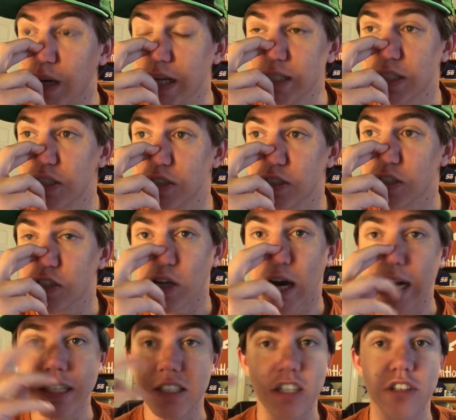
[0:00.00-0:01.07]
seriously, I
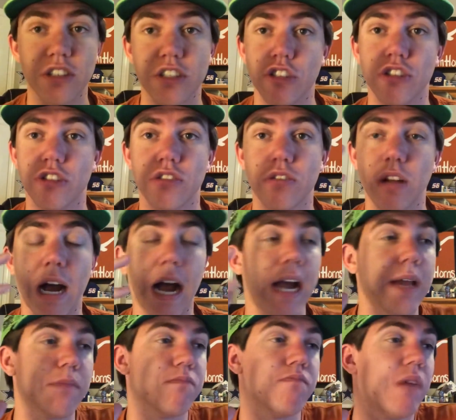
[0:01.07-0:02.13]
seriously just, I
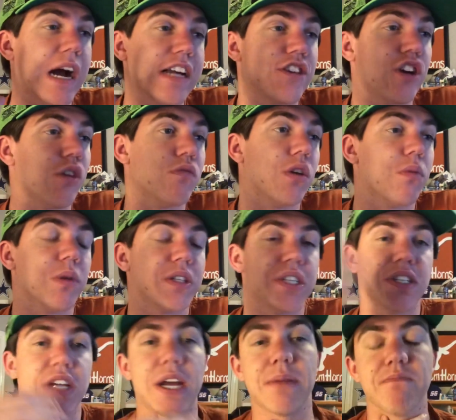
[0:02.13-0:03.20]
am, I don't know what to
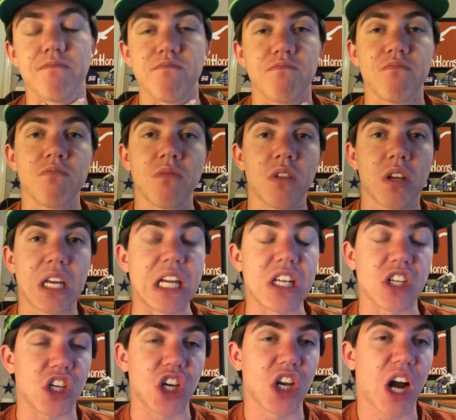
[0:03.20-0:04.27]
say. He's a
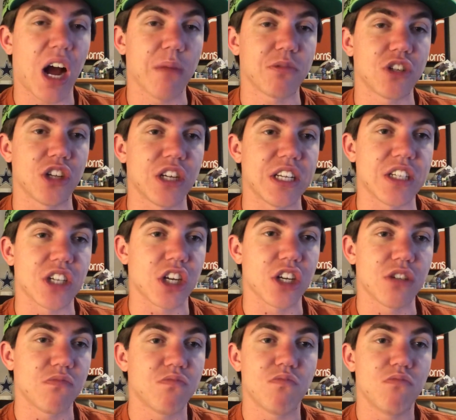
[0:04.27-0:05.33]
good option. He's a
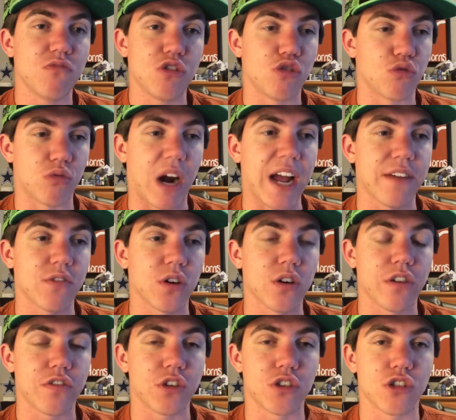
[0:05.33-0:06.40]
good driver
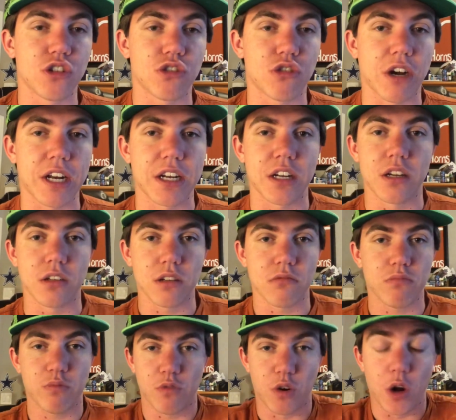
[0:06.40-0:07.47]
if you're just trying to,
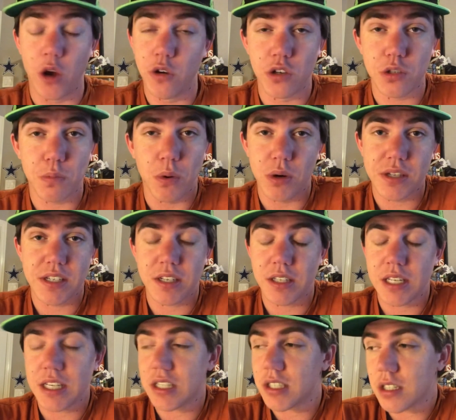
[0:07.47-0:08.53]
for owners points at
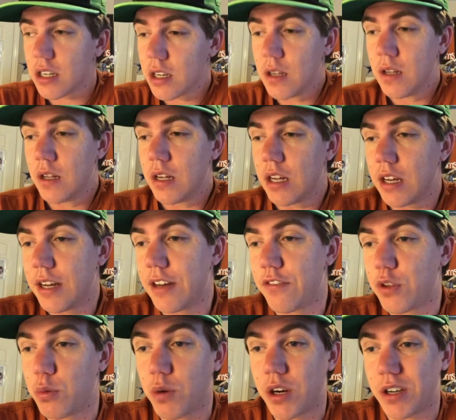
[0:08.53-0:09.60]
least. Uh, if
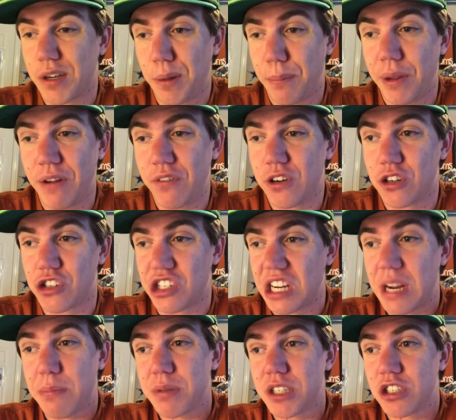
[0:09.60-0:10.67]
you want to compete for a
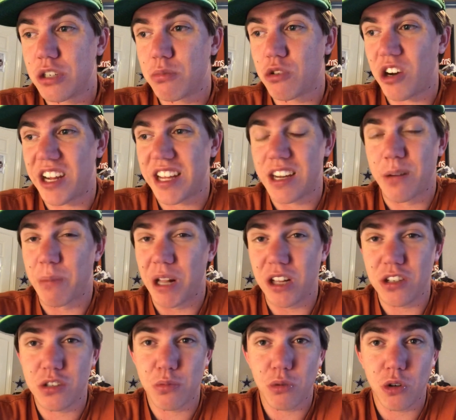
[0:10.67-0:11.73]
championship, try to get him
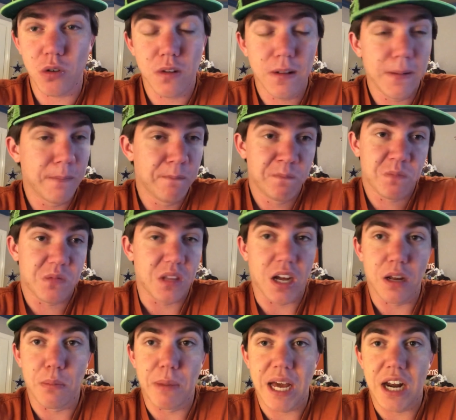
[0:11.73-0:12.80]
eligible. Not
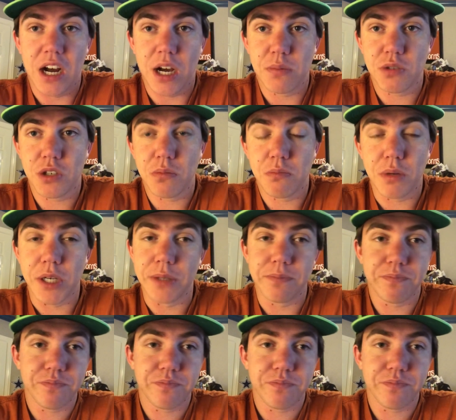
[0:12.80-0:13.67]
a bad option, but